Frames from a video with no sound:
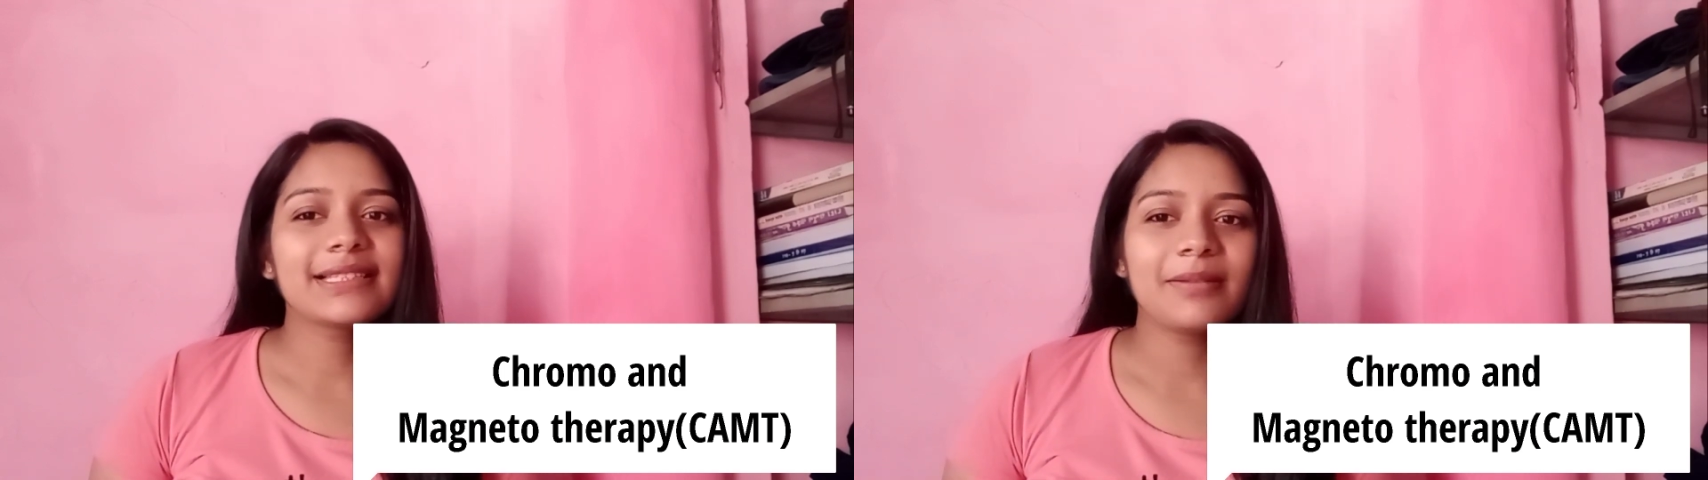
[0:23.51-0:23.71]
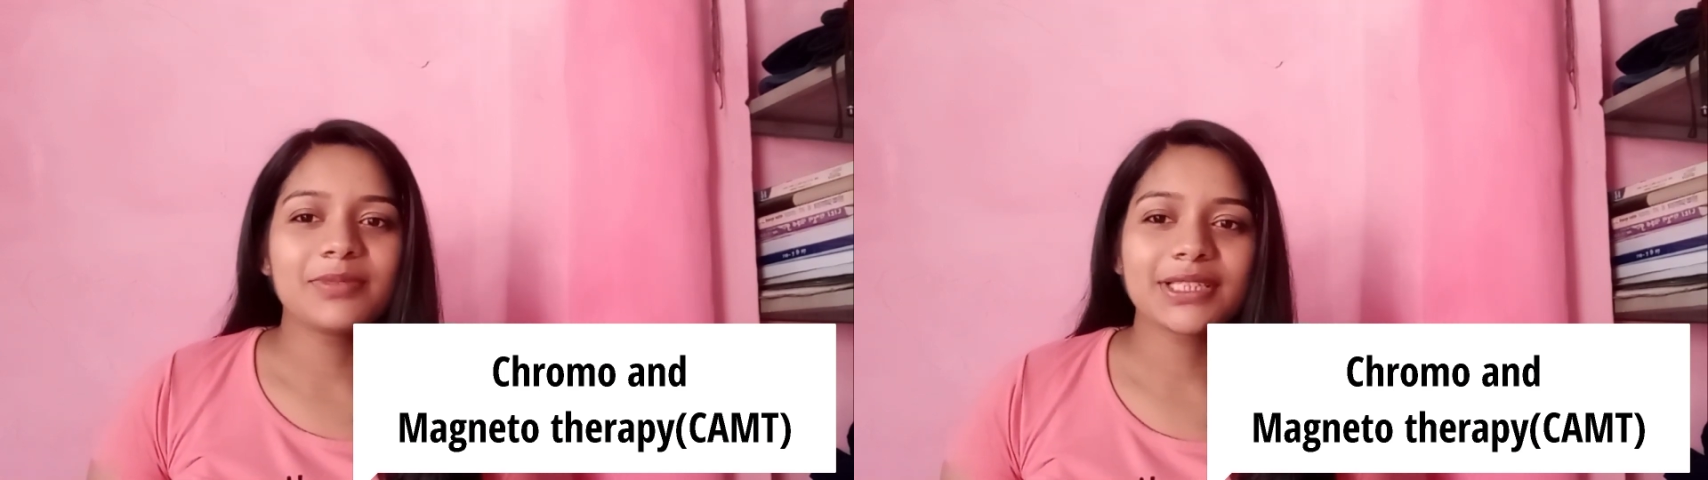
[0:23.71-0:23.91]

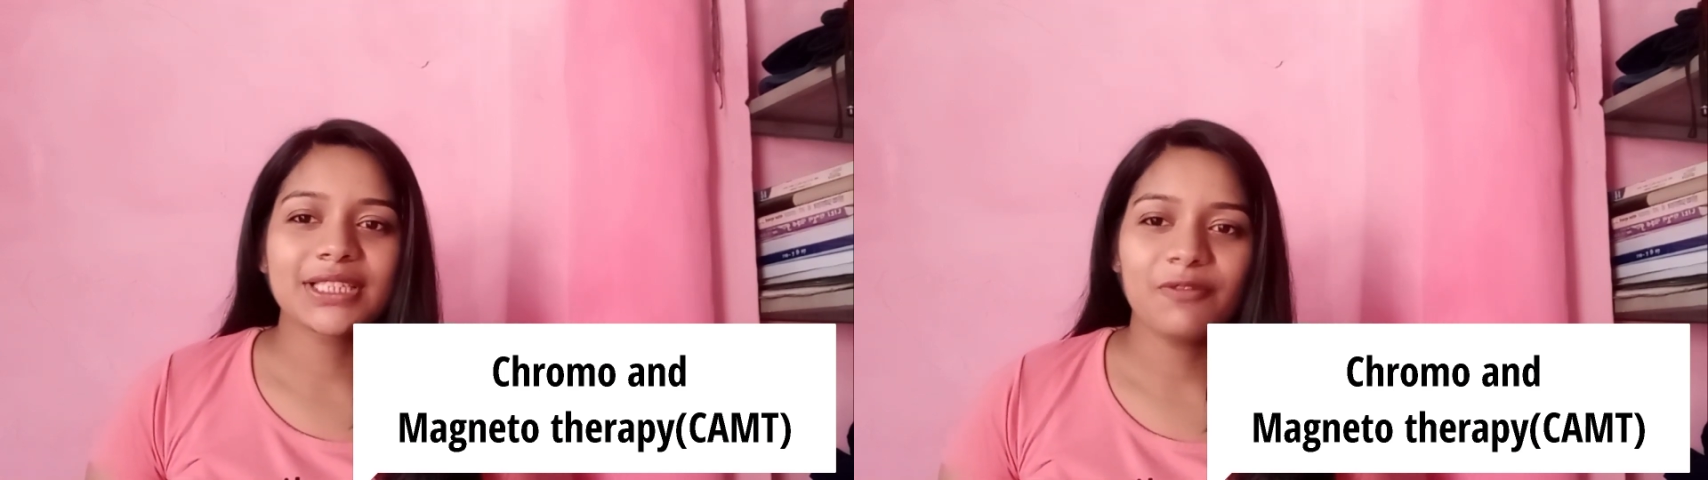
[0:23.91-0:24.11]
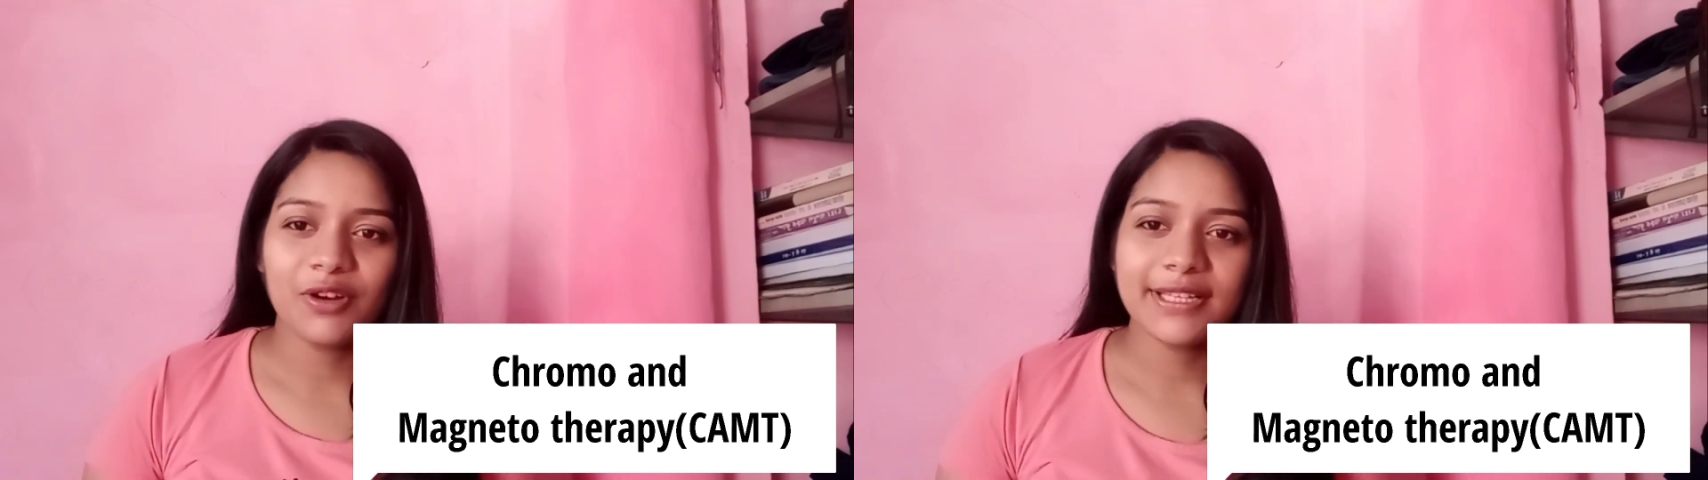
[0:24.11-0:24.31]

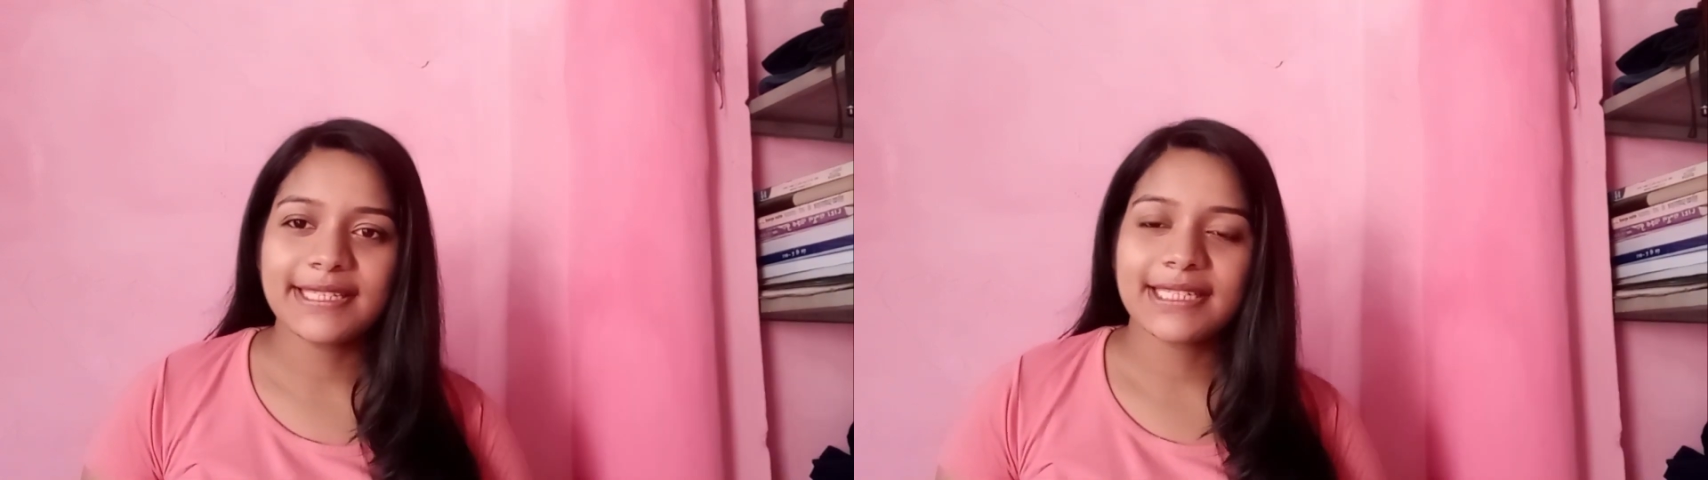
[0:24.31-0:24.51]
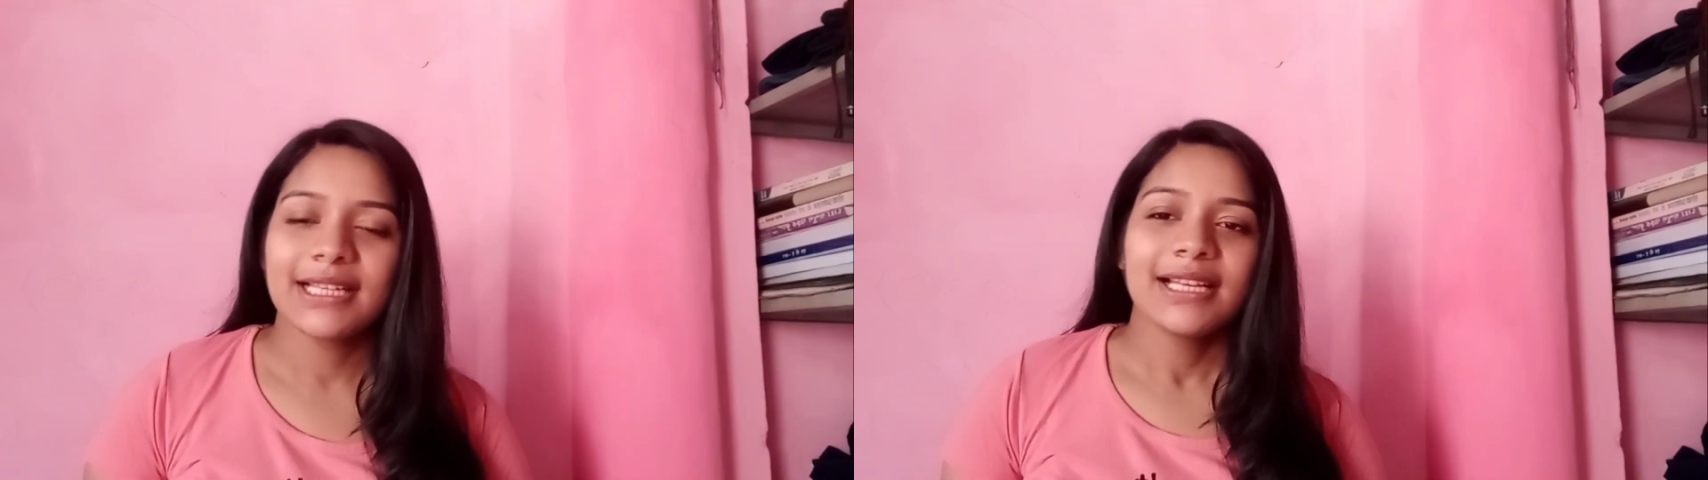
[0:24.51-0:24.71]
subjects
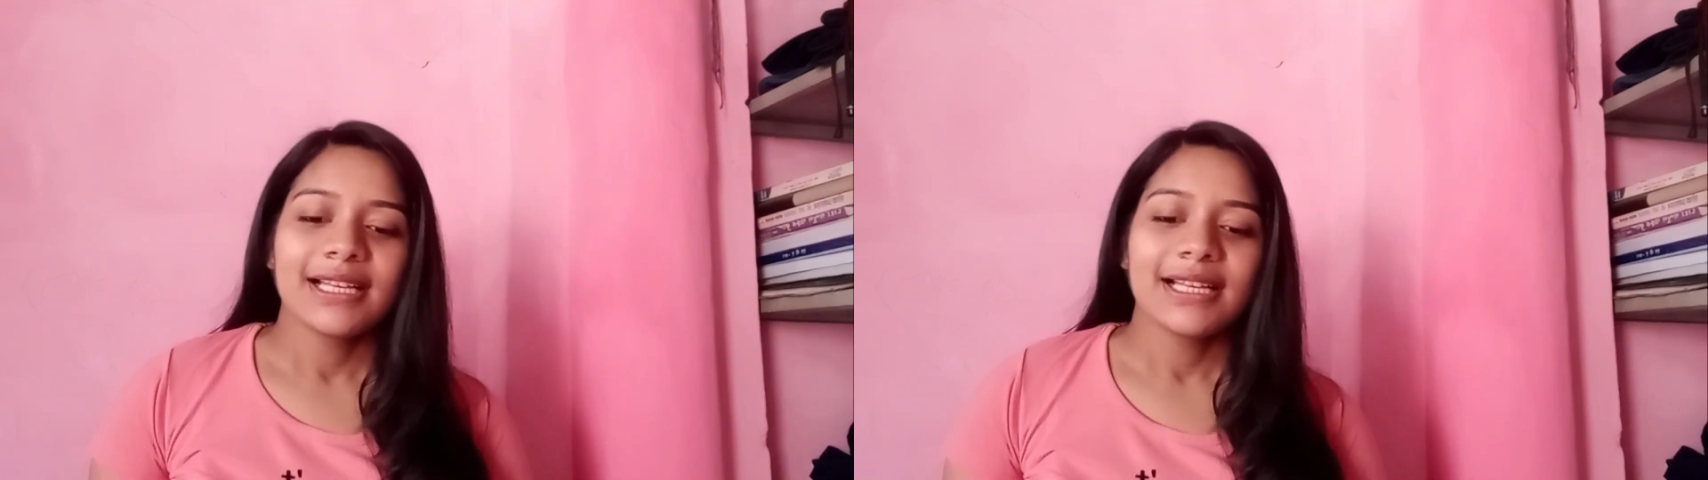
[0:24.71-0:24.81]
first,